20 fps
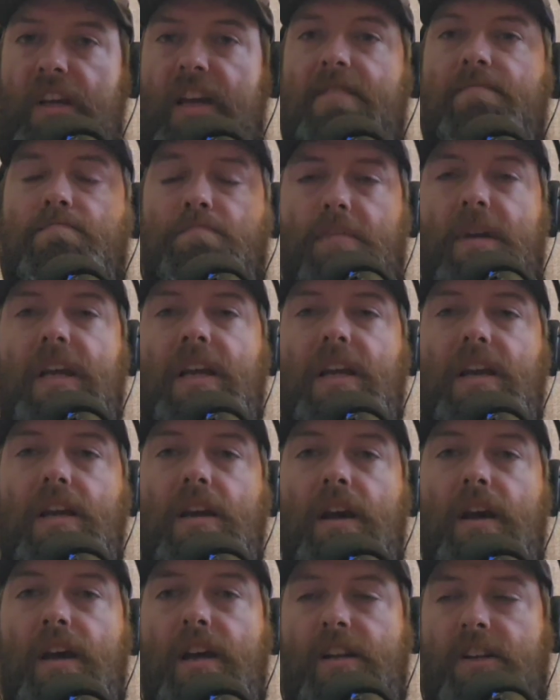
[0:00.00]
give me
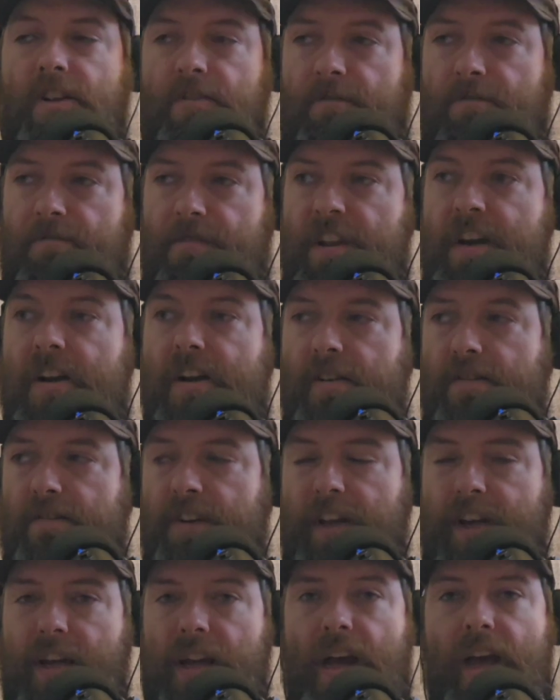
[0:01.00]

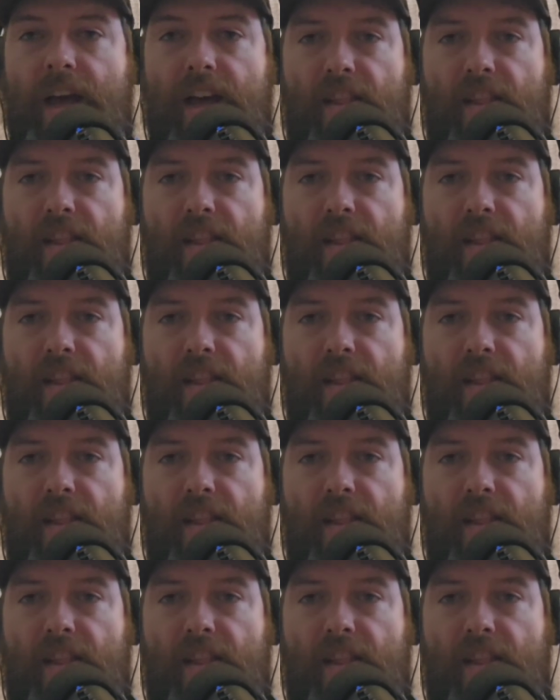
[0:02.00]
definitively,